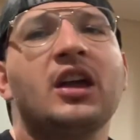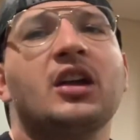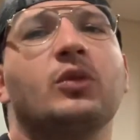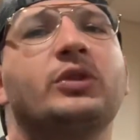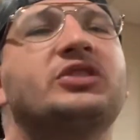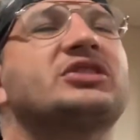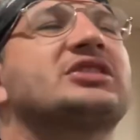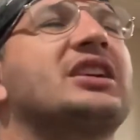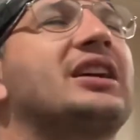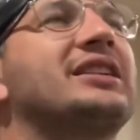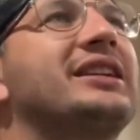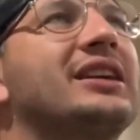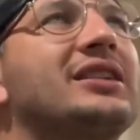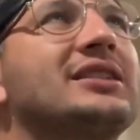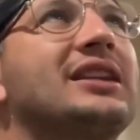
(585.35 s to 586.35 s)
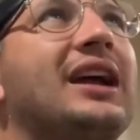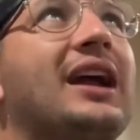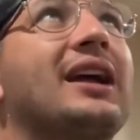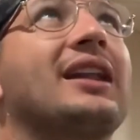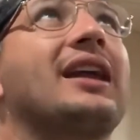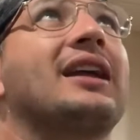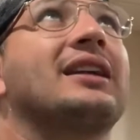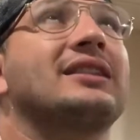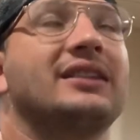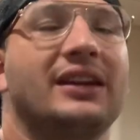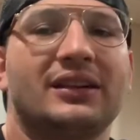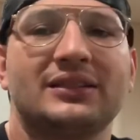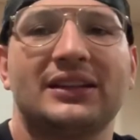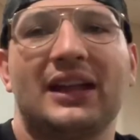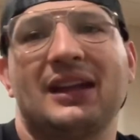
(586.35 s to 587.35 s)
We just got yelled at and
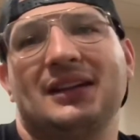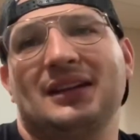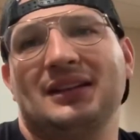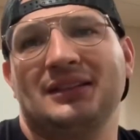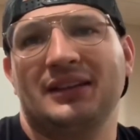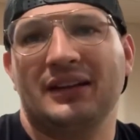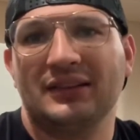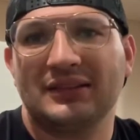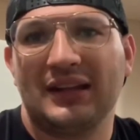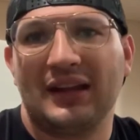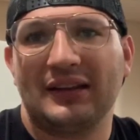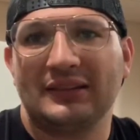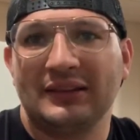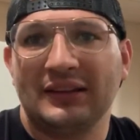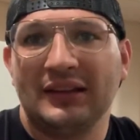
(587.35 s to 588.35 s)
yelled at and yelled at.